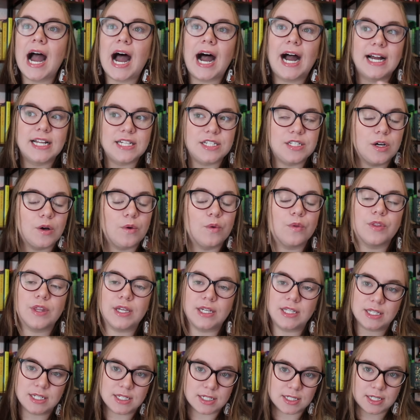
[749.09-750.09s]
I don't
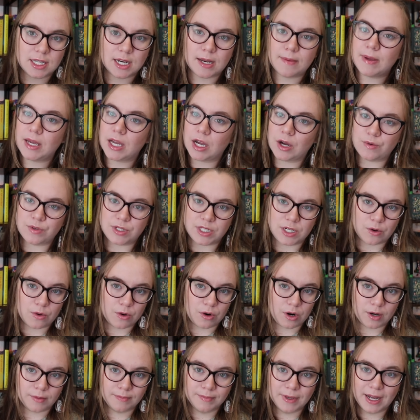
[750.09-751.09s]
think this is gonna be cozy
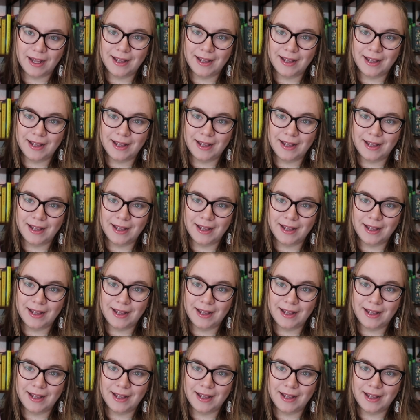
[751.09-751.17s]
horror.